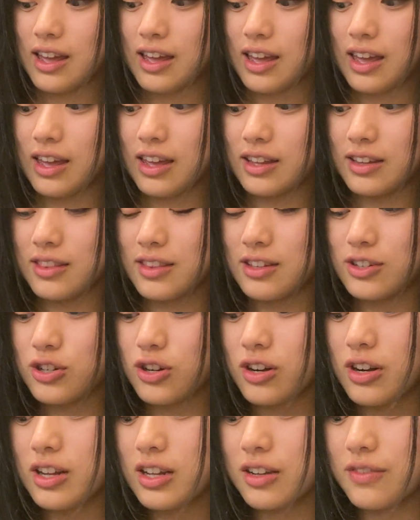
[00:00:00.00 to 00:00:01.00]
and the
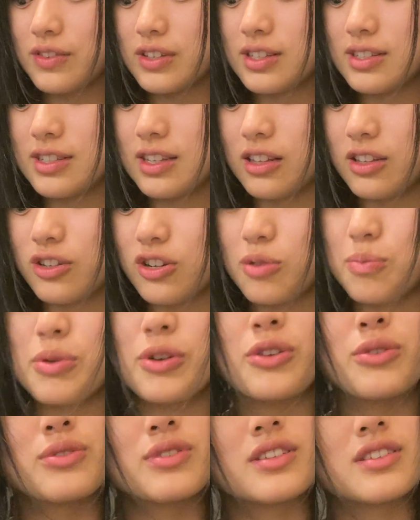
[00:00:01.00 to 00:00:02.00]
turning of the cylinder
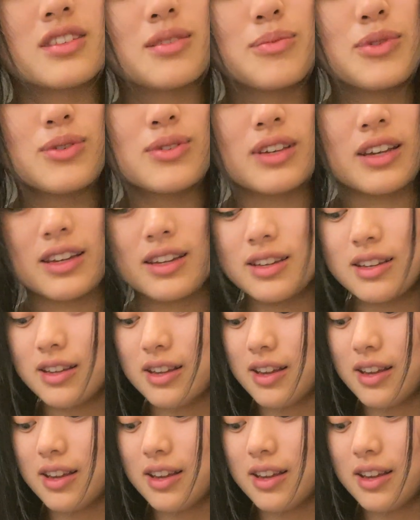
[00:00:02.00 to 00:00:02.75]
produces the music.